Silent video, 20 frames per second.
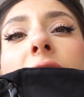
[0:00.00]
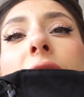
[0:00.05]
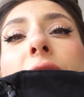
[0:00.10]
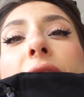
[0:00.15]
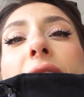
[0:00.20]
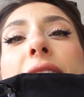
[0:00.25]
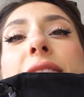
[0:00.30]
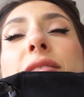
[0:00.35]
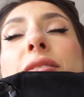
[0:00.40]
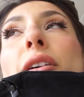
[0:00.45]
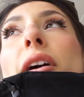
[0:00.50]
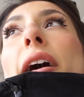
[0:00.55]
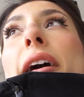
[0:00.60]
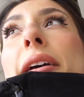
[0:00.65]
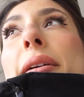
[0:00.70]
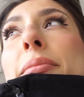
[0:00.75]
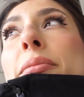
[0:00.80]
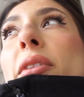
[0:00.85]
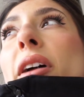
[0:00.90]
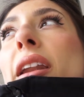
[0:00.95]
Okay, so I
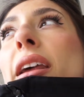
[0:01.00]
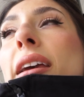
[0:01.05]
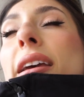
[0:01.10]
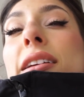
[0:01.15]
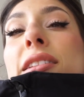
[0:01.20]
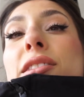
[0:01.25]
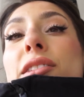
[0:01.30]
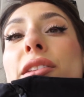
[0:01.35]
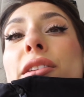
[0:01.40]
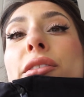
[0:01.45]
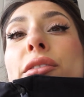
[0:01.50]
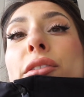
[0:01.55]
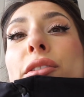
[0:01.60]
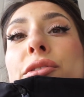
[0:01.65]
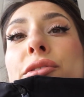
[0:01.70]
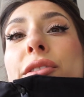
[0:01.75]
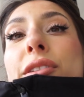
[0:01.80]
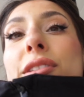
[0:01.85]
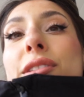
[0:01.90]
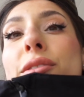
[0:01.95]
am running into the
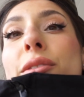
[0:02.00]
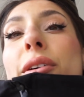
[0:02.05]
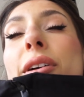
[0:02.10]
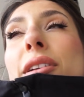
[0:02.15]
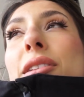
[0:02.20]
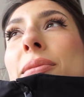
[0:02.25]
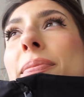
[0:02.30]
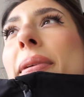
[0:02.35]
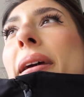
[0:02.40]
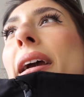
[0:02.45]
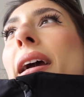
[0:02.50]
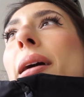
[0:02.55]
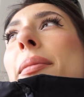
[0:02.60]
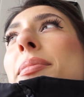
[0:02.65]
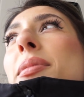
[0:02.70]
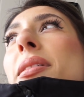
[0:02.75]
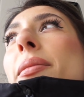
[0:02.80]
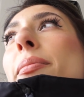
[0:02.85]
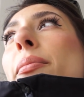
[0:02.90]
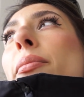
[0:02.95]
grocery store to pick up
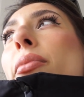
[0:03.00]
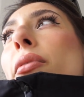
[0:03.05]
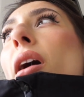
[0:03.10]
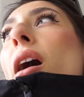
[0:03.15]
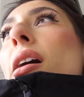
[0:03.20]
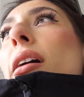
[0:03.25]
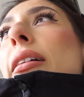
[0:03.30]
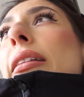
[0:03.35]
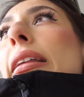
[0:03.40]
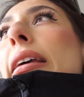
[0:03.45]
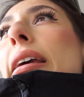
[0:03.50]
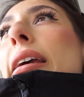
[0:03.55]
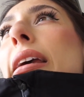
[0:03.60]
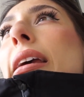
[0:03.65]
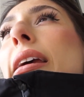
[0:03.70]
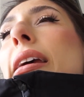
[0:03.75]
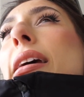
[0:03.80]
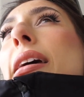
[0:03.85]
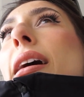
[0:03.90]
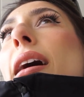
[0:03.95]
some
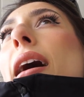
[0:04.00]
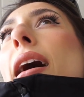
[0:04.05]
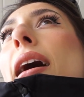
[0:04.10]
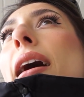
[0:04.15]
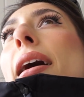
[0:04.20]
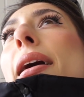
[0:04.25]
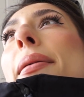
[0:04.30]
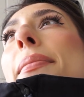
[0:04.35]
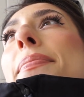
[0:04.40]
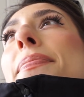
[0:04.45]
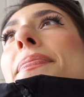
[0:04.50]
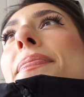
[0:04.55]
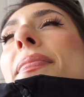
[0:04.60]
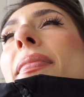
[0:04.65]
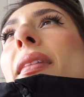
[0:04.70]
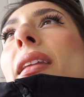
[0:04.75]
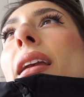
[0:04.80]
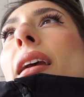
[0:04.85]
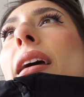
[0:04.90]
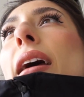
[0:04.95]
broccoli
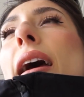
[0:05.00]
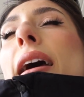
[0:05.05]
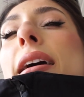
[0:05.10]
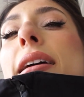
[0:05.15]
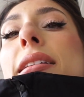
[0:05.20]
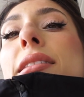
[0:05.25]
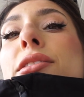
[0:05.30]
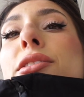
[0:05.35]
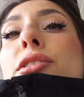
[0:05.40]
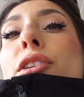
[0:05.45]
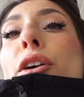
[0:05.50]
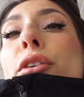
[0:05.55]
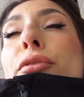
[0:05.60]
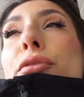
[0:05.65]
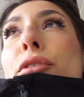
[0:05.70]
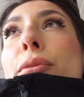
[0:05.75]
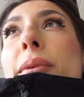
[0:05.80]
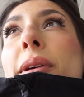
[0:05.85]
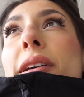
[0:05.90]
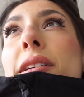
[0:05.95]
and
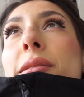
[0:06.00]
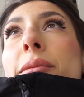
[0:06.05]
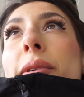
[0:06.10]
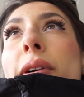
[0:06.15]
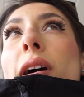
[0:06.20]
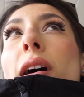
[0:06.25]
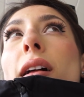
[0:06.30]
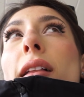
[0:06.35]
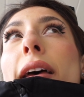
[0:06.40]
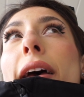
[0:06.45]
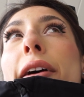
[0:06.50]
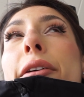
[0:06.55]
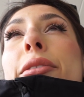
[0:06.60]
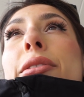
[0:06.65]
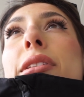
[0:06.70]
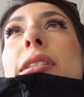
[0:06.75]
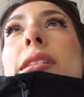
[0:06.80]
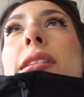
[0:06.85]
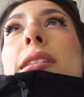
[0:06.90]
tofu because we're all out,